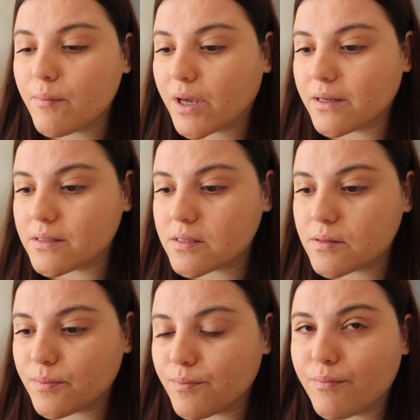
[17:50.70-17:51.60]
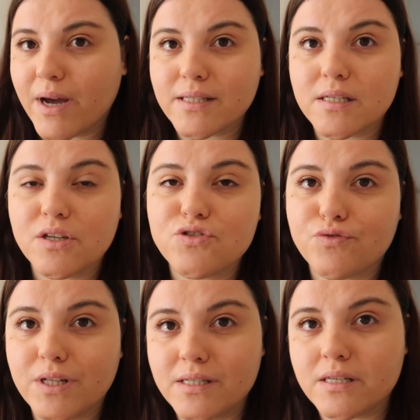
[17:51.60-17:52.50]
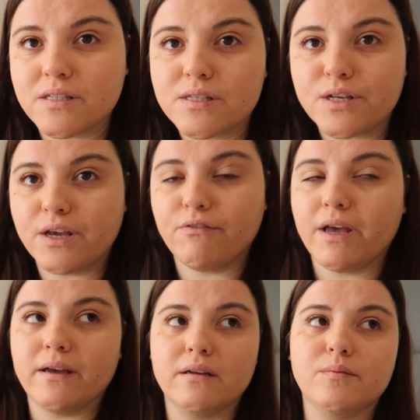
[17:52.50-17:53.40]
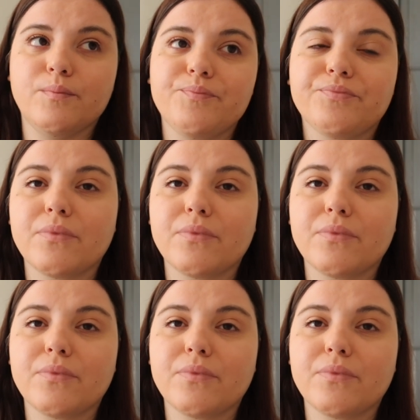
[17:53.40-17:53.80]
because my skin is really sensitive, and